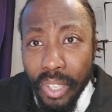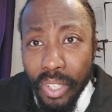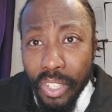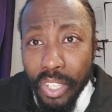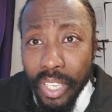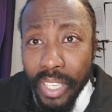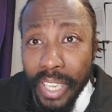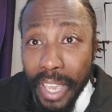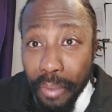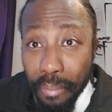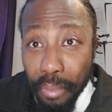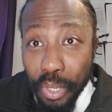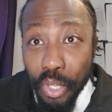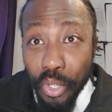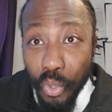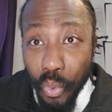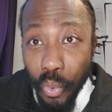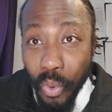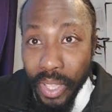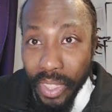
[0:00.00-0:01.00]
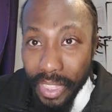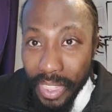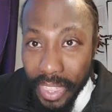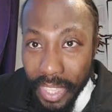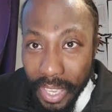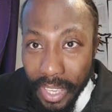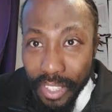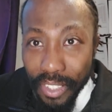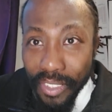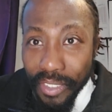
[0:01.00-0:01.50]
you can be doing
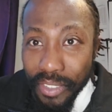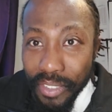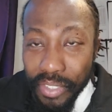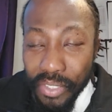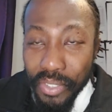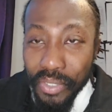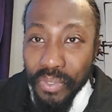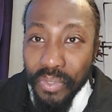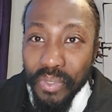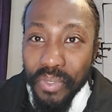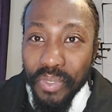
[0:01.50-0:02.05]
things,